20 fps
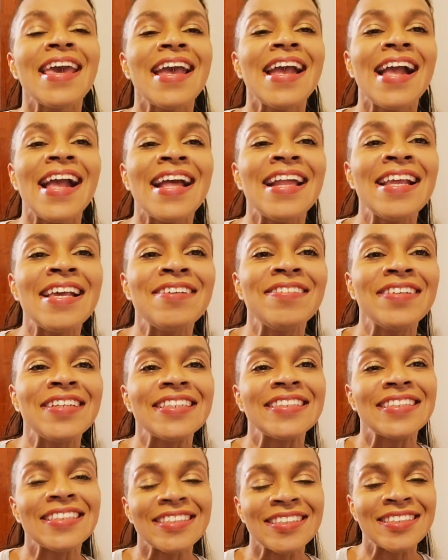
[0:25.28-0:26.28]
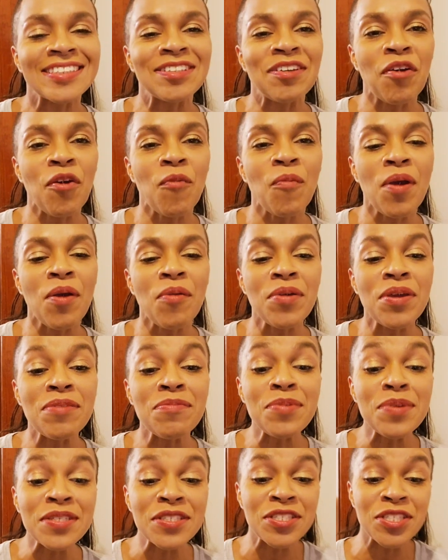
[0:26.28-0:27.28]
Anyways, so what we
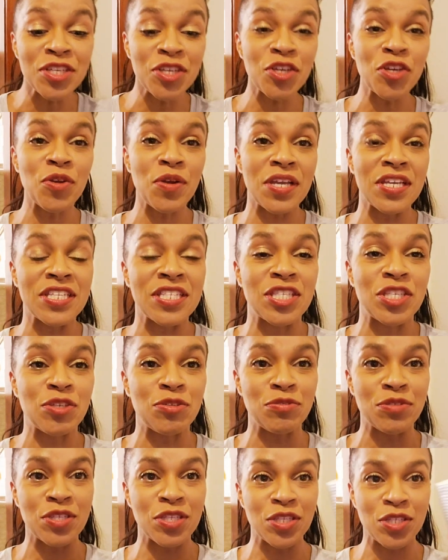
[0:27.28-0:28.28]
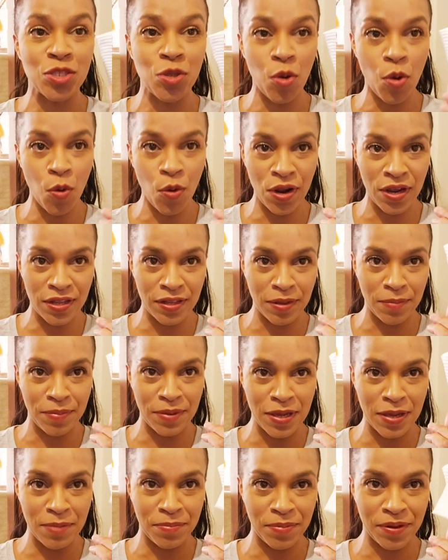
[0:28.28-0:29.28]
would do is use toilet
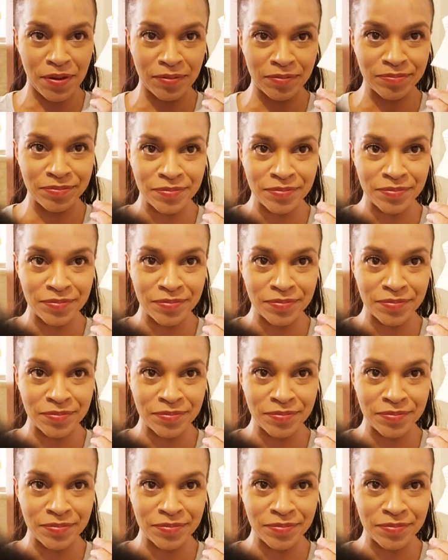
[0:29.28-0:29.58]
paper.